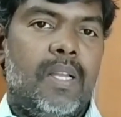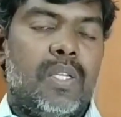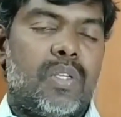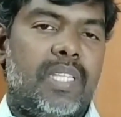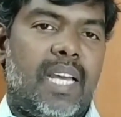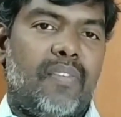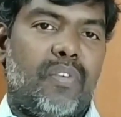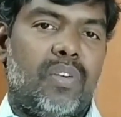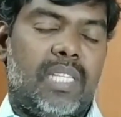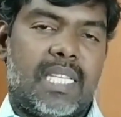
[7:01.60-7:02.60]
So
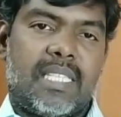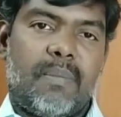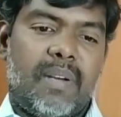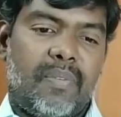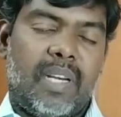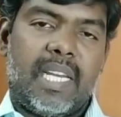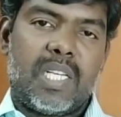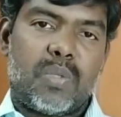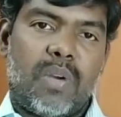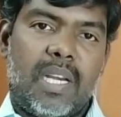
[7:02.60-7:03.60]
therefore the sum of
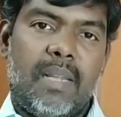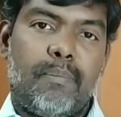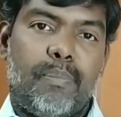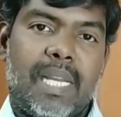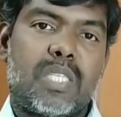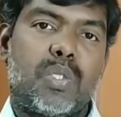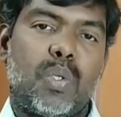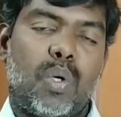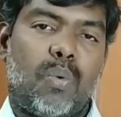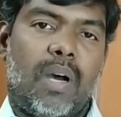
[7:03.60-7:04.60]
clearance volume plus
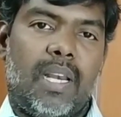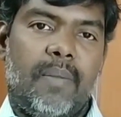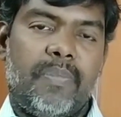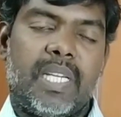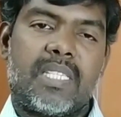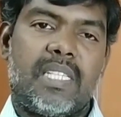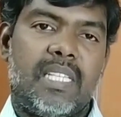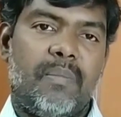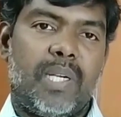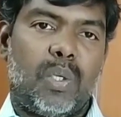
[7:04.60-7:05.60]
stroke volume, it is
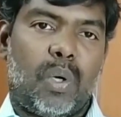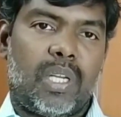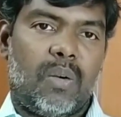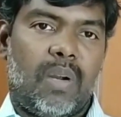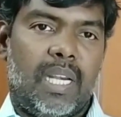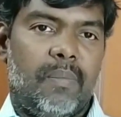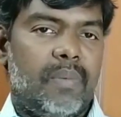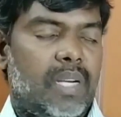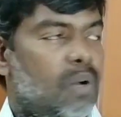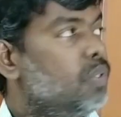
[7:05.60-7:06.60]
nothing but total
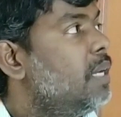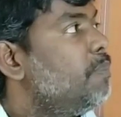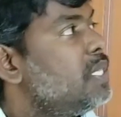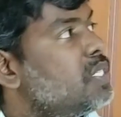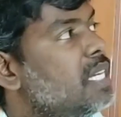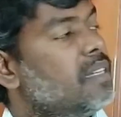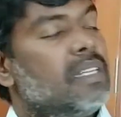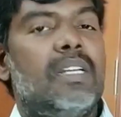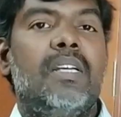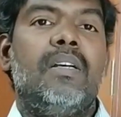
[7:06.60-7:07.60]
volume. Now the
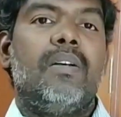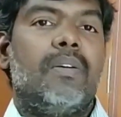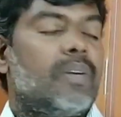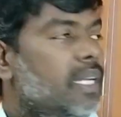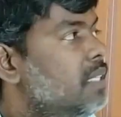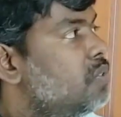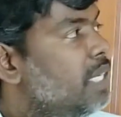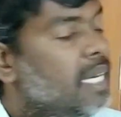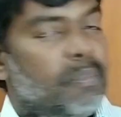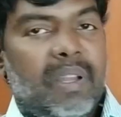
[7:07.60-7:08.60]
piston, okay, so
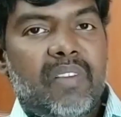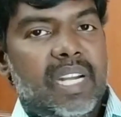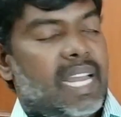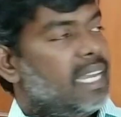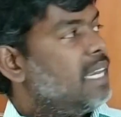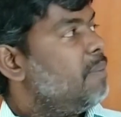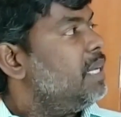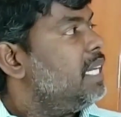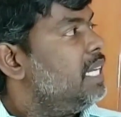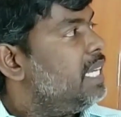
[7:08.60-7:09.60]
in PV diagram
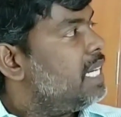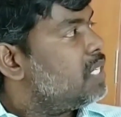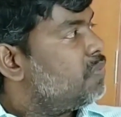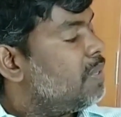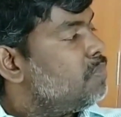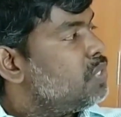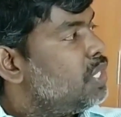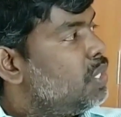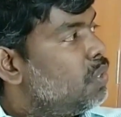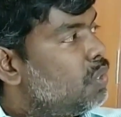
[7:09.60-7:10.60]
it indicates from
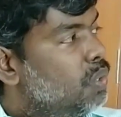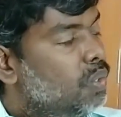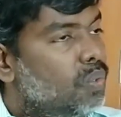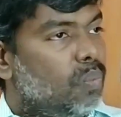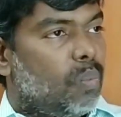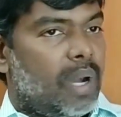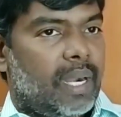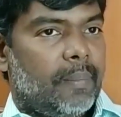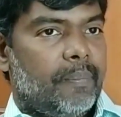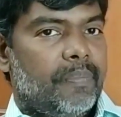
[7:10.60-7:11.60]
0 to
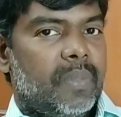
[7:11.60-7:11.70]
1.